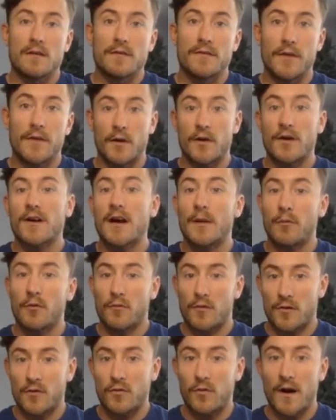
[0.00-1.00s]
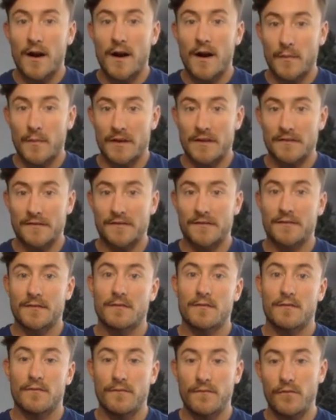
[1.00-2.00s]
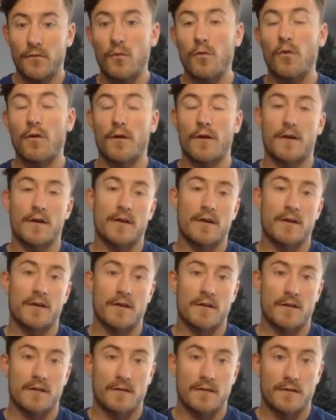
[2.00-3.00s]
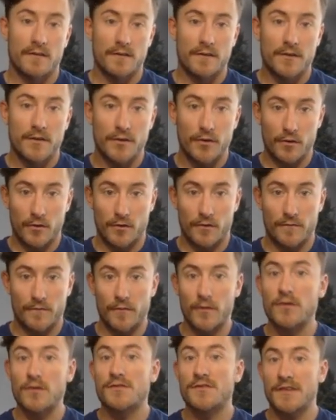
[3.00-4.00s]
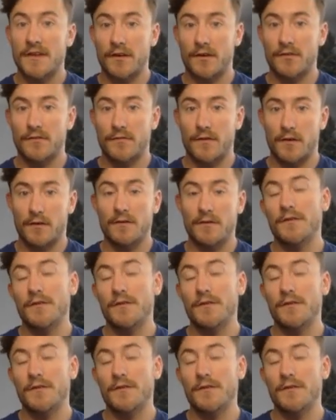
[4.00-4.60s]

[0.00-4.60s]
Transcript: there are a couple requirements for your first sales funnel.